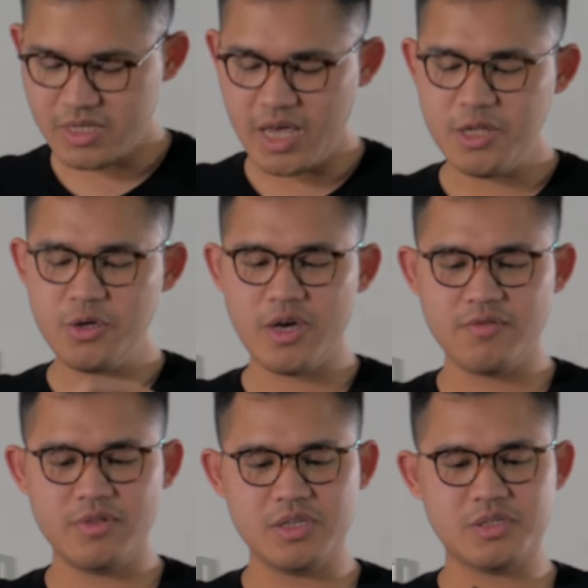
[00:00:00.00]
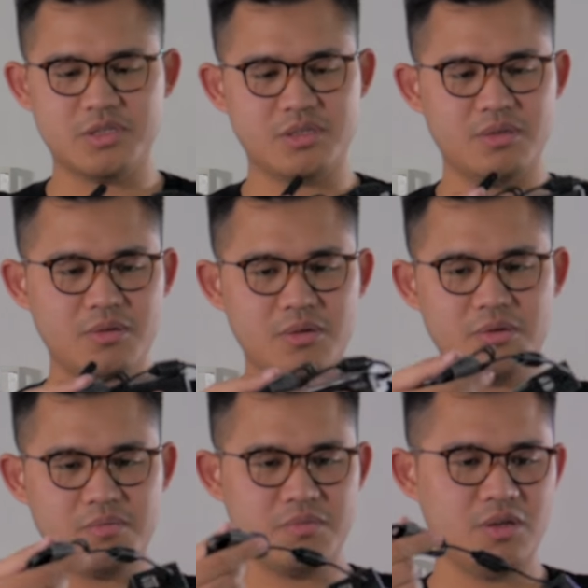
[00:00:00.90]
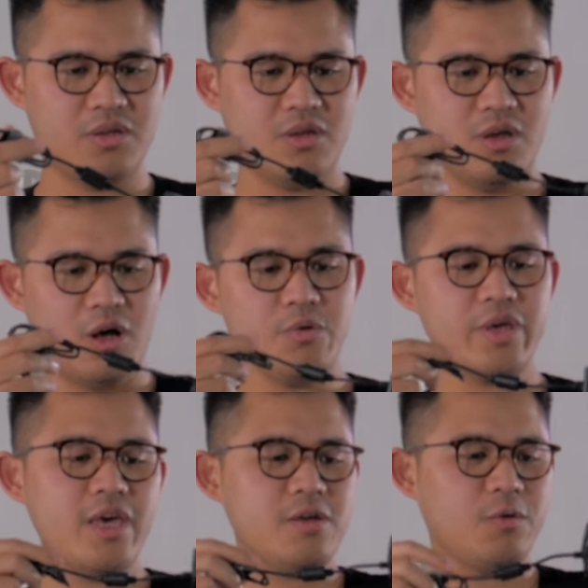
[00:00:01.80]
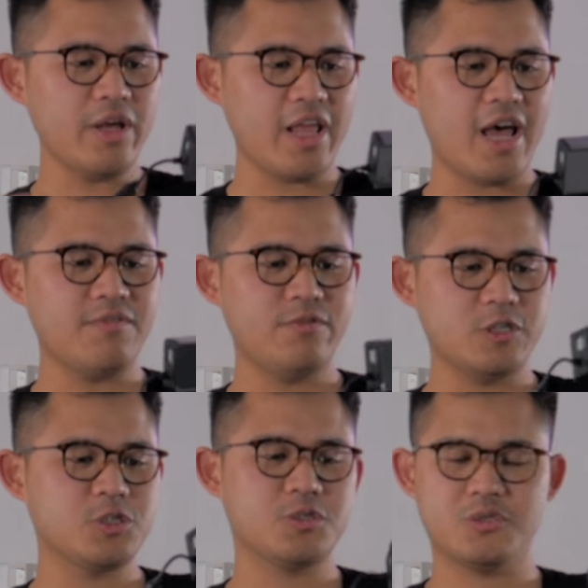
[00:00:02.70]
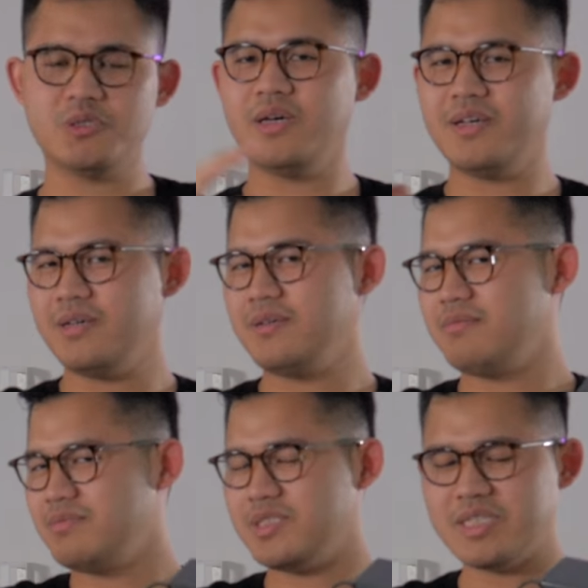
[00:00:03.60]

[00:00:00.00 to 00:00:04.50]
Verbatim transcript: and you have this Okay, quite average um,